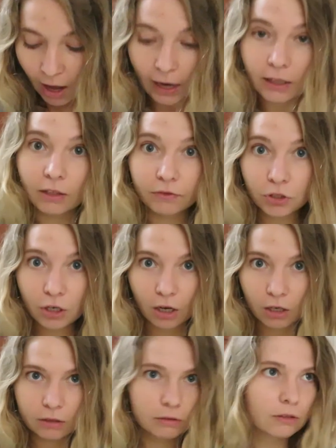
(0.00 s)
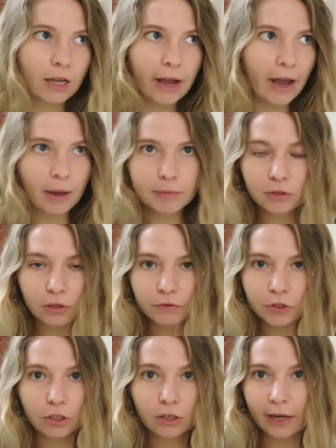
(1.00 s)
I love to cook. Absolutely
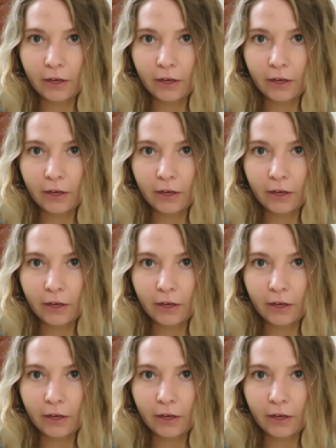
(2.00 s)
love to cook.